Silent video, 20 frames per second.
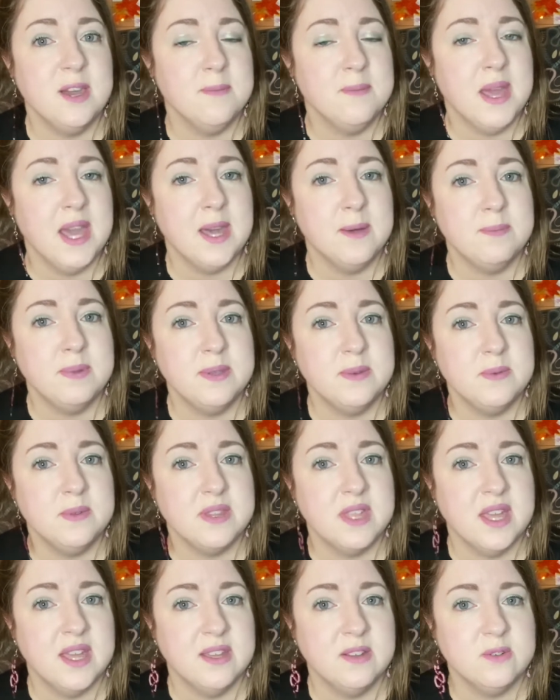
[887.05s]
I'm happy
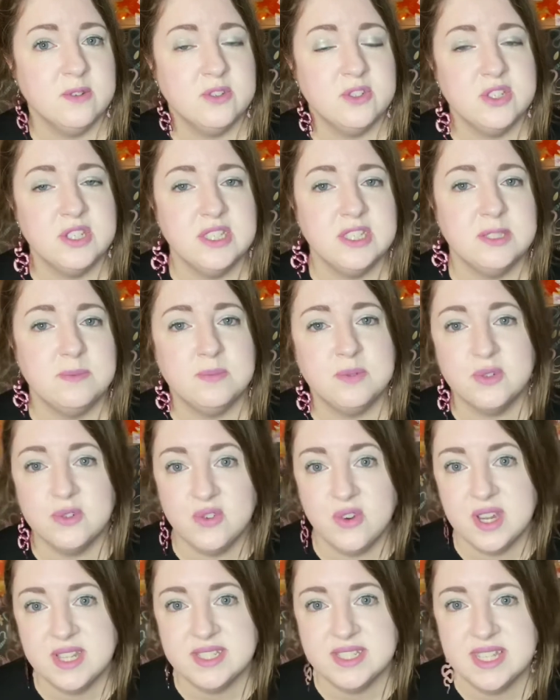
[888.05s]
with how she's
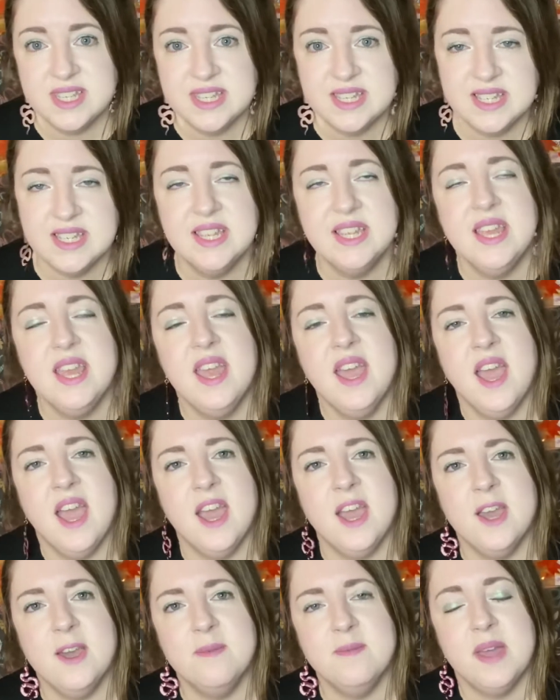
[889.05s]
progressing.
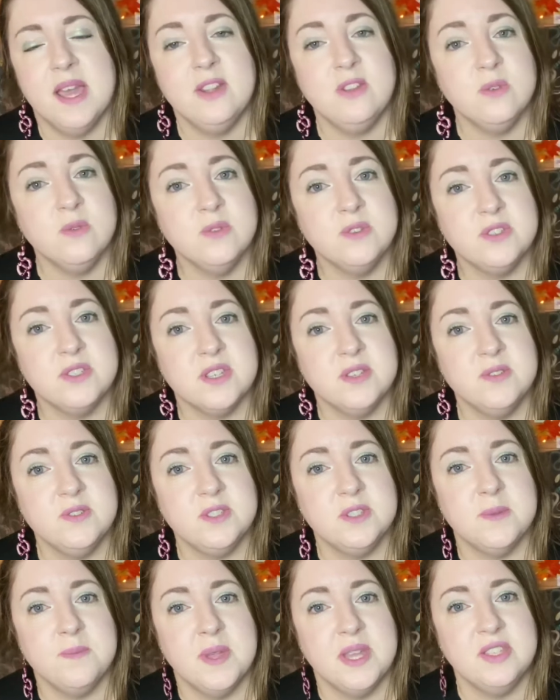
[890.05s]
And also
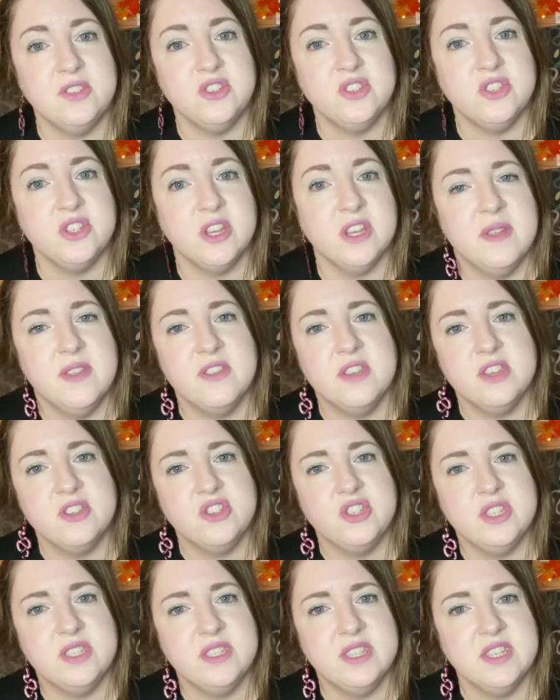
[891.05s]
to mention that
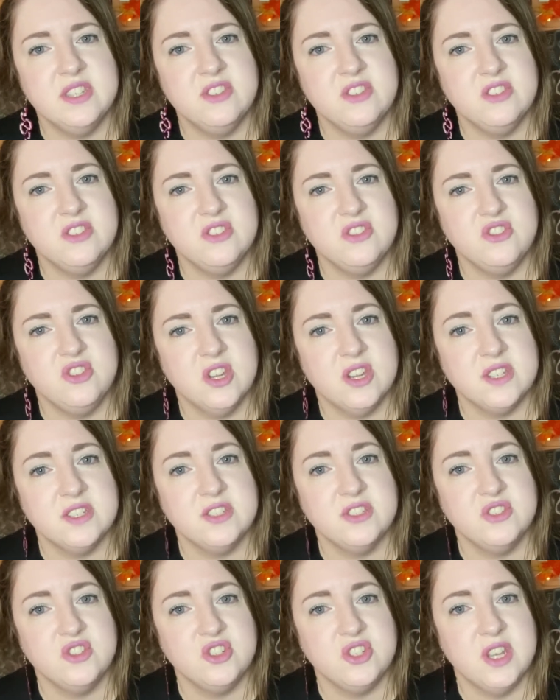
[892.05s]
she did
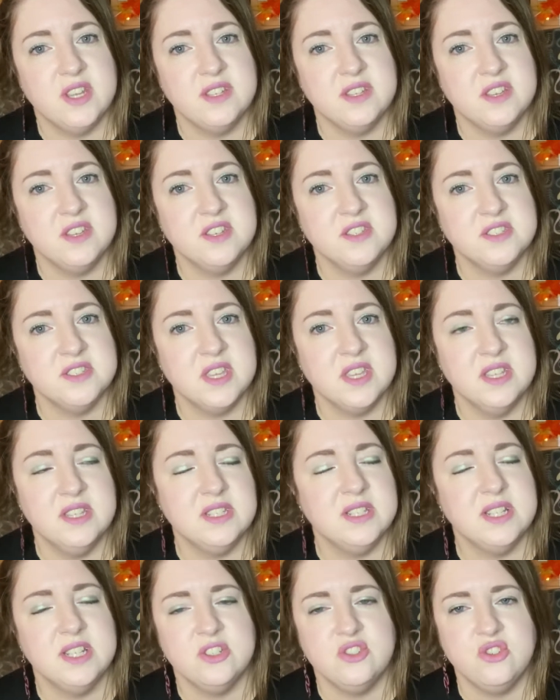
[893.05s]
just shed her skin.
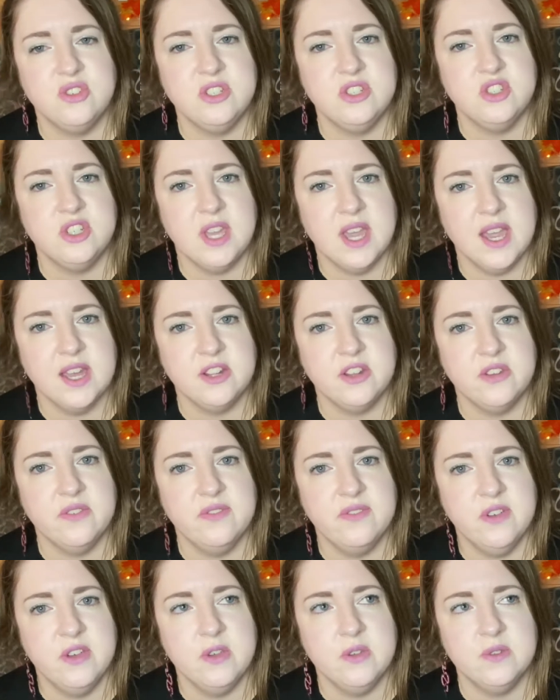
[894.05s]
It's literally, she had her
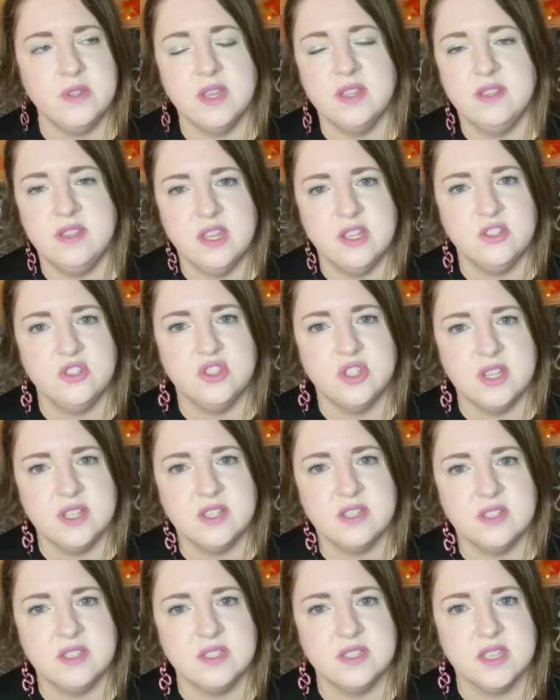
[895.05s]
food and then
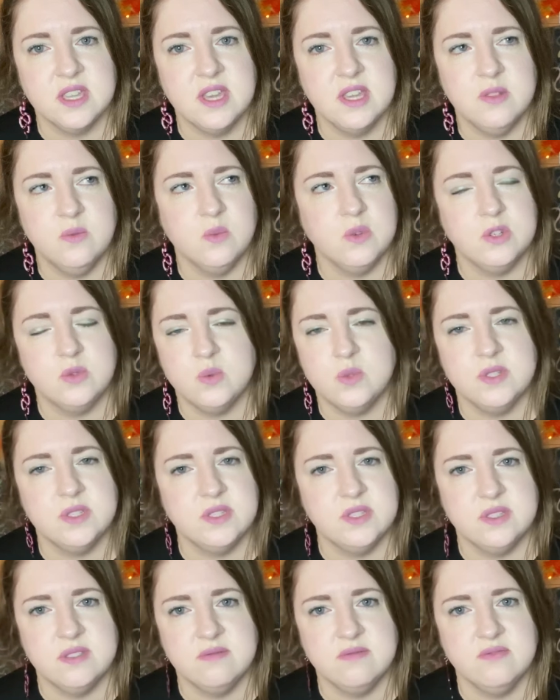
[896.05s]
shed her skin, which
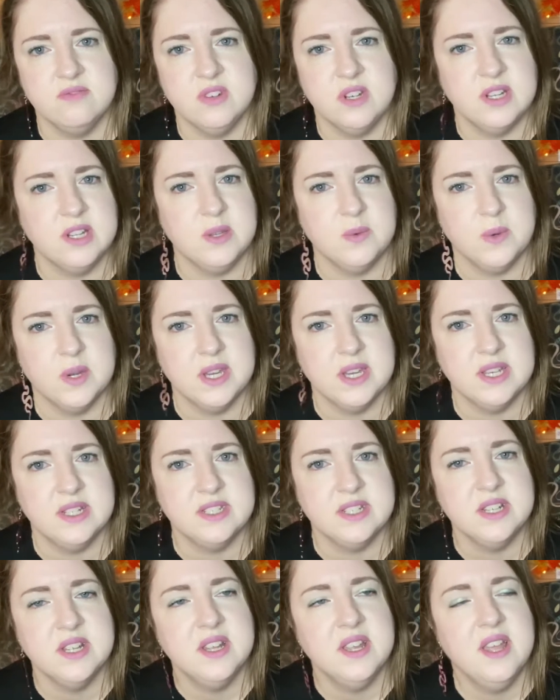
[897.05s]
was really
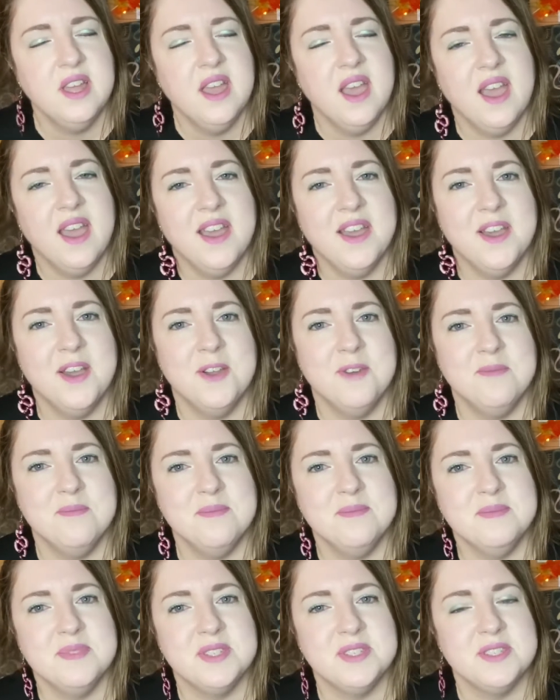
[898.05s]
weird.
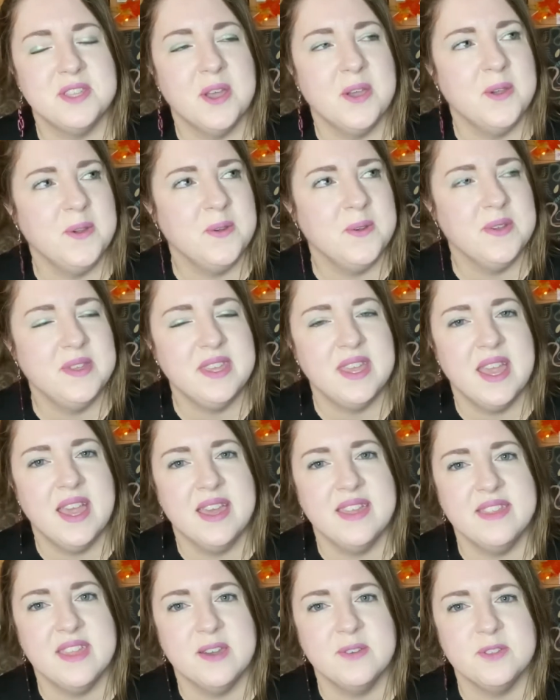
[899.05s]
So
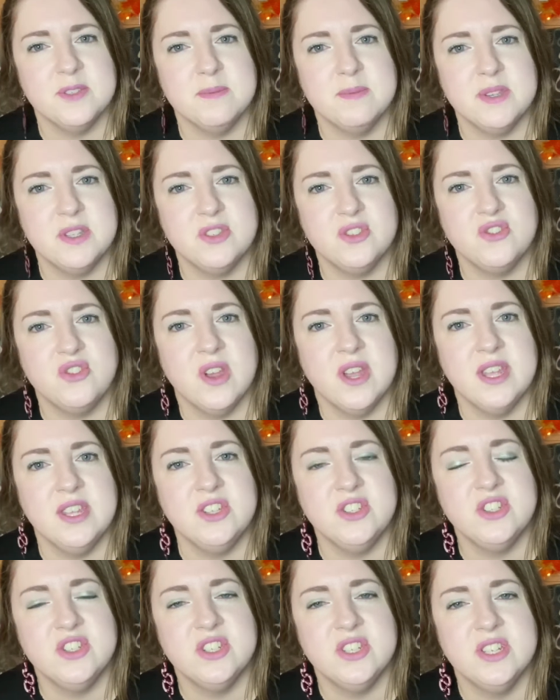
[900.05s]
yeah, that was a bit strange.